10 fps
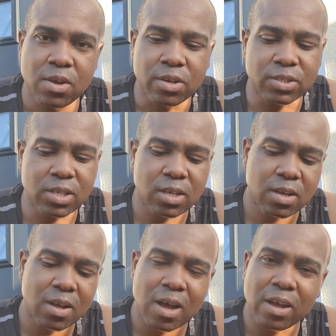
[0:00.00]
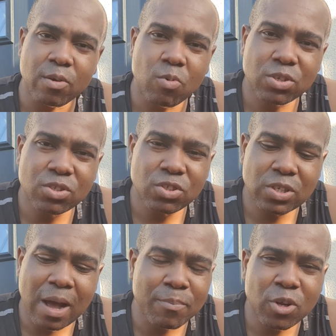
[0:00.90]
You see,
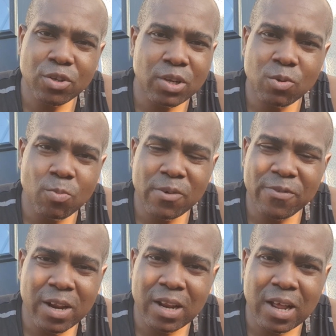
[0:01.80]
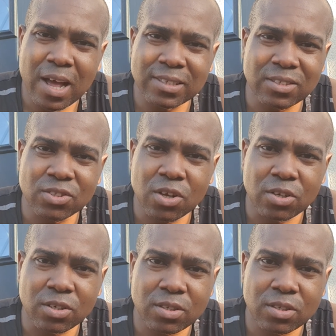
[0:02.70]
I'm not the only one father that has a son.